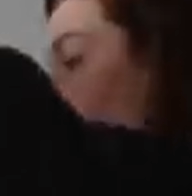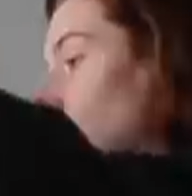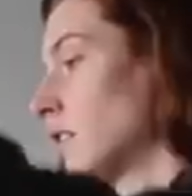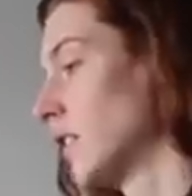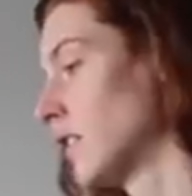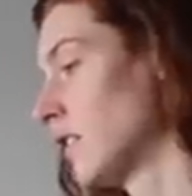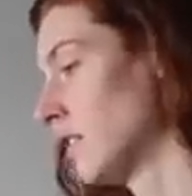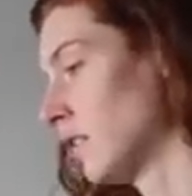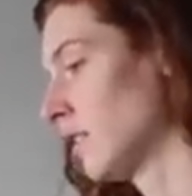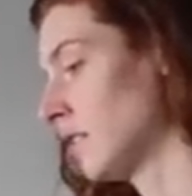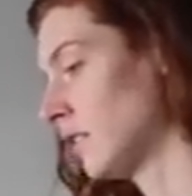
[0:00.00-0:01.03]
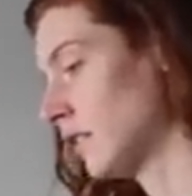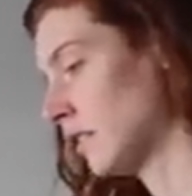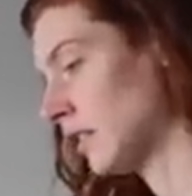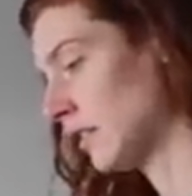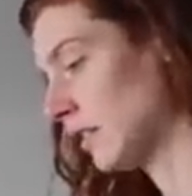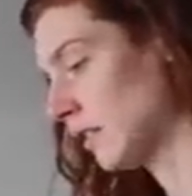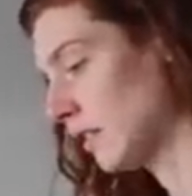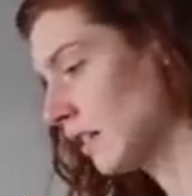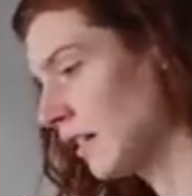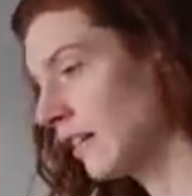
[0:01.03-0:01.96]

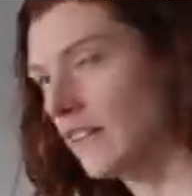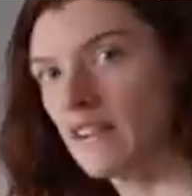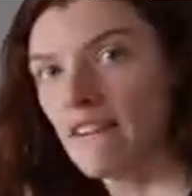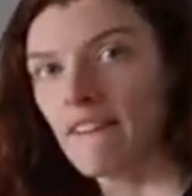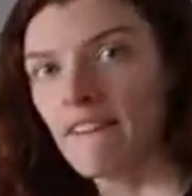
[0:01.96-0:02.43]
Nobody speaks.